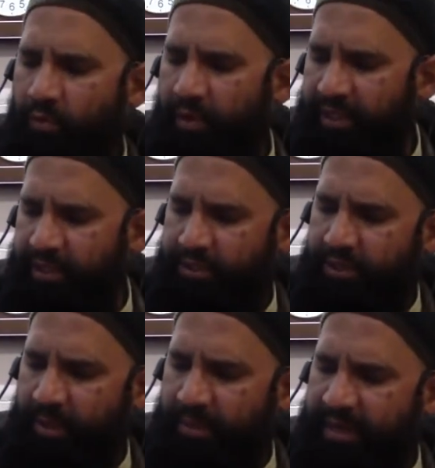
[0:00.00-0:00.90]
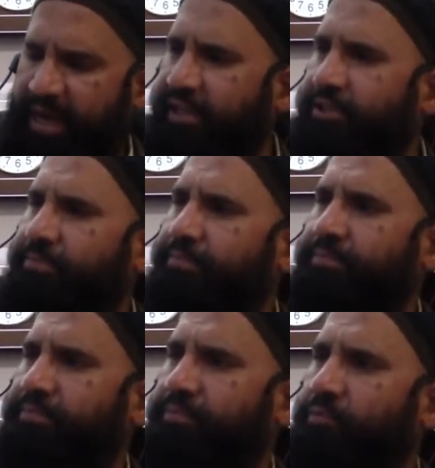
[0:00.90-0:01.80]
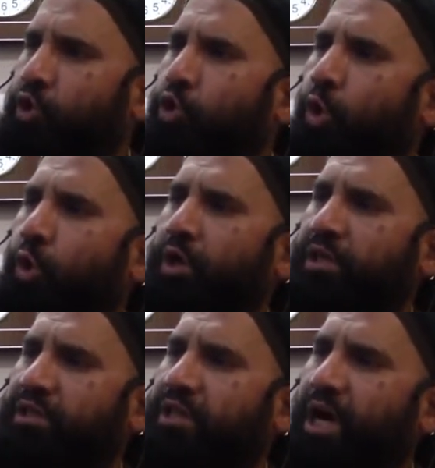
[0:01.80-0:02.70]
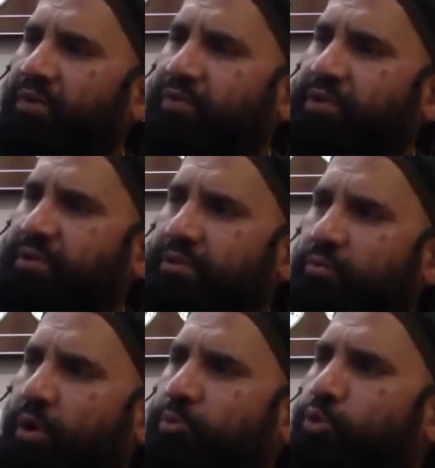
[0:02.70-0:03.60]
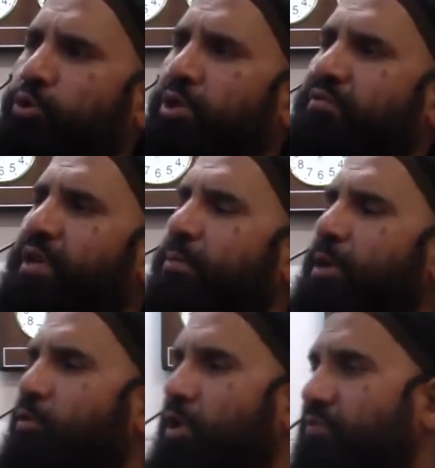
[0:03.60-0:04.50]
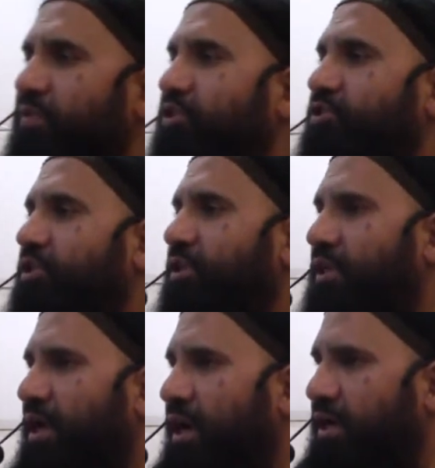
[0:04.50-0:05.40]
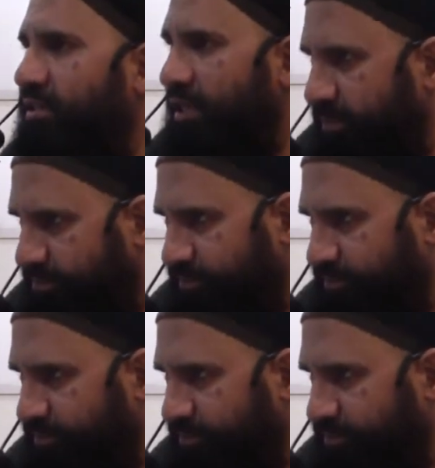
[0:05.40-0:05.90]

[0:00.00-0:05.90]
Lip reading: When this young man died, they called Hazrat Hafiz Muhammad Gondalwi rahmahullah for janaza.